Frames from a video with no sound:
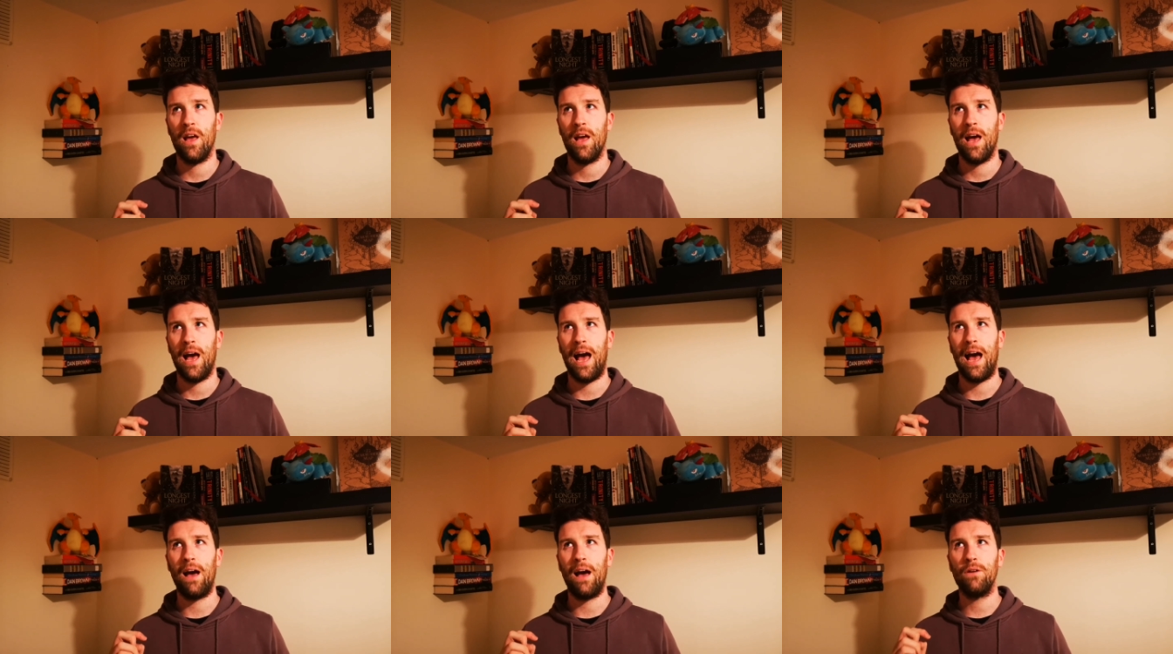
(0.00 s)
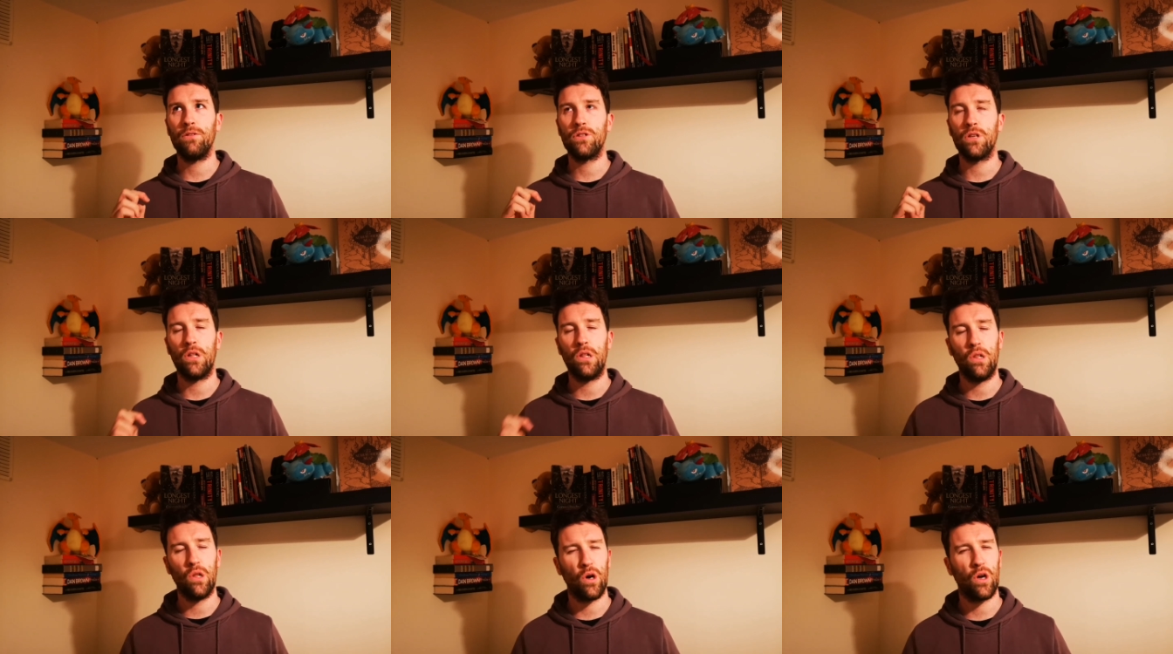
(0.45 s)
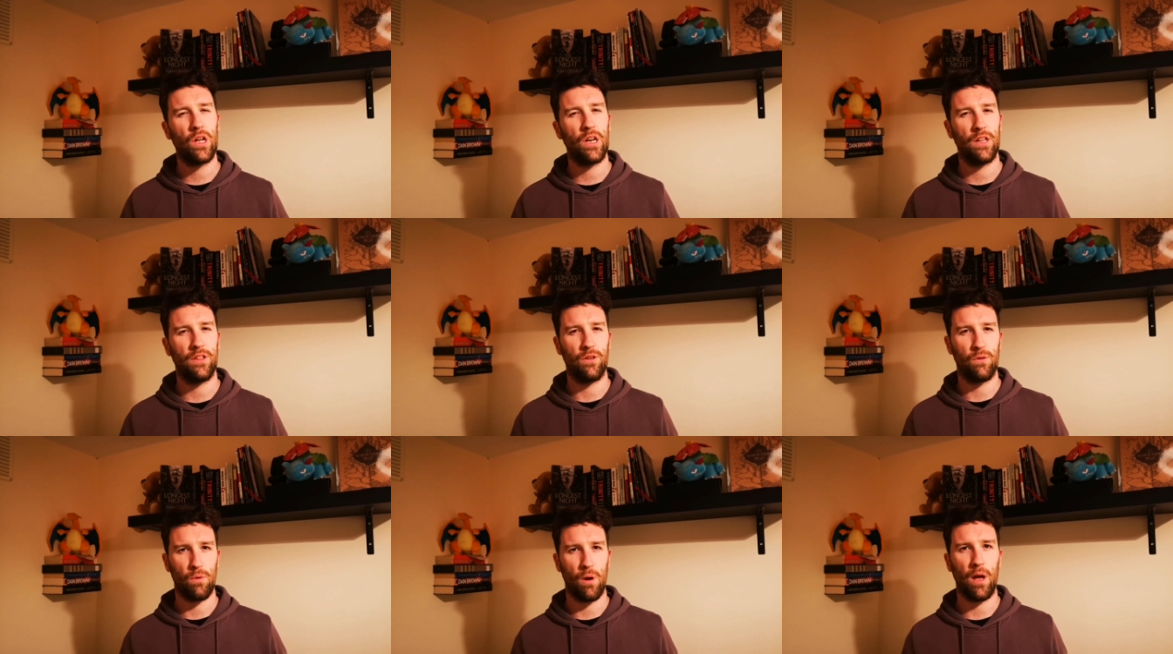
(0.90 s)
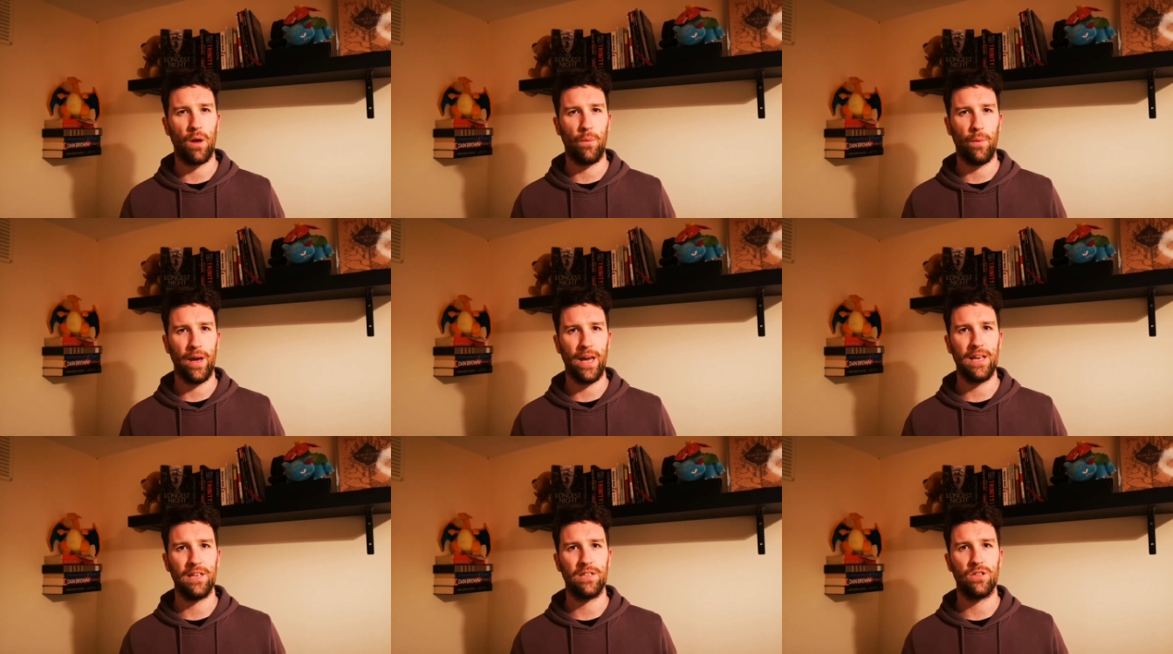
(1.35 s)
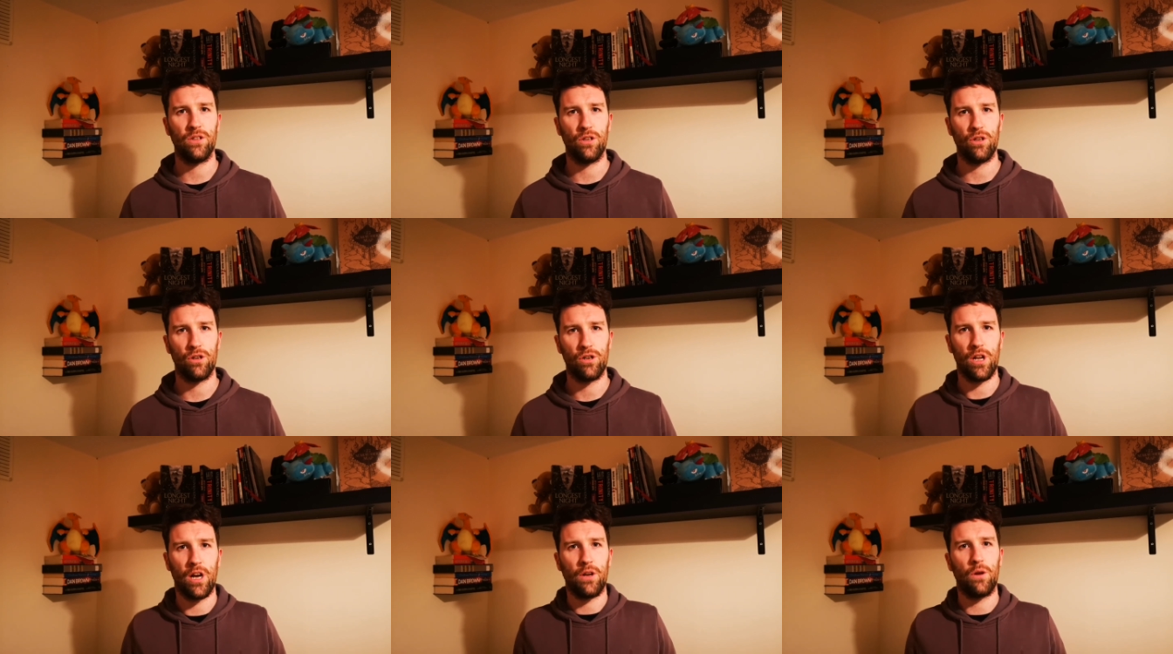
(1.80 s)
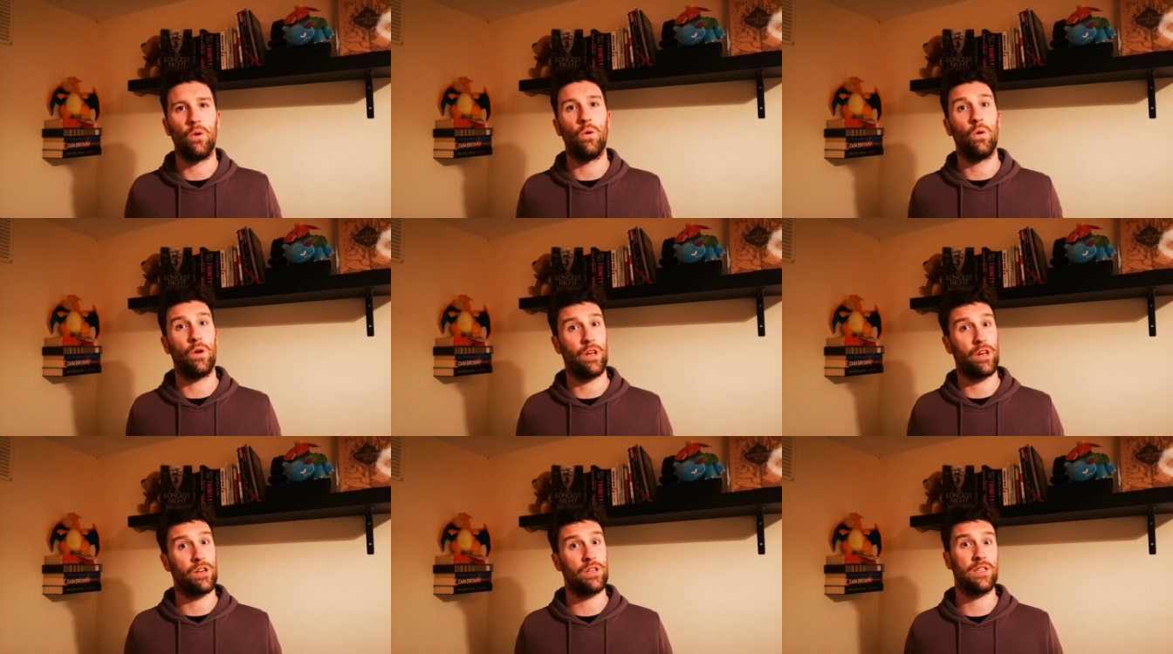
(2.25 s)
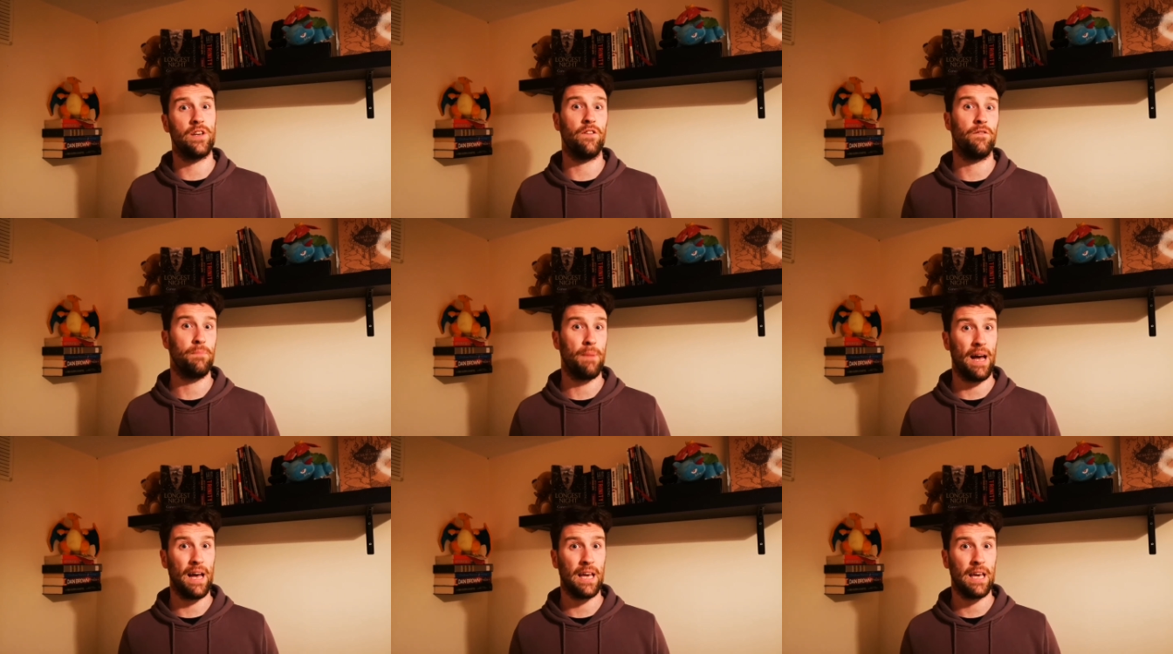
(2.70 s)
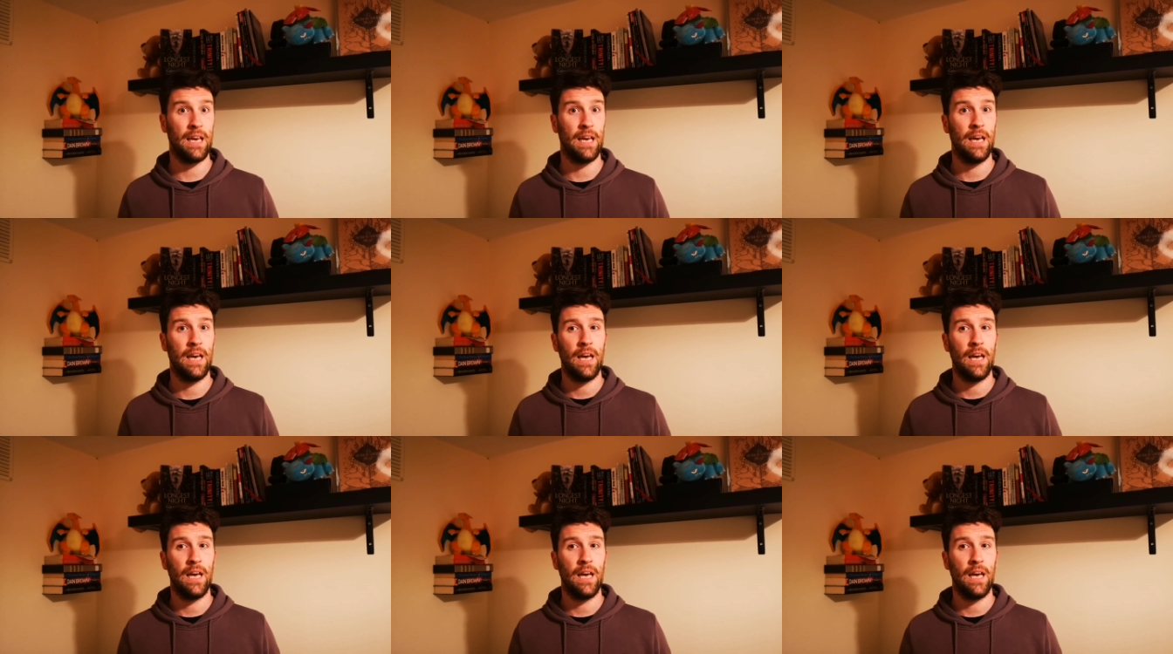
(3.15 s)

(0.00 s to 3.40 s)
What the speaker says: how to look at it the right way so you're not holding yourself back.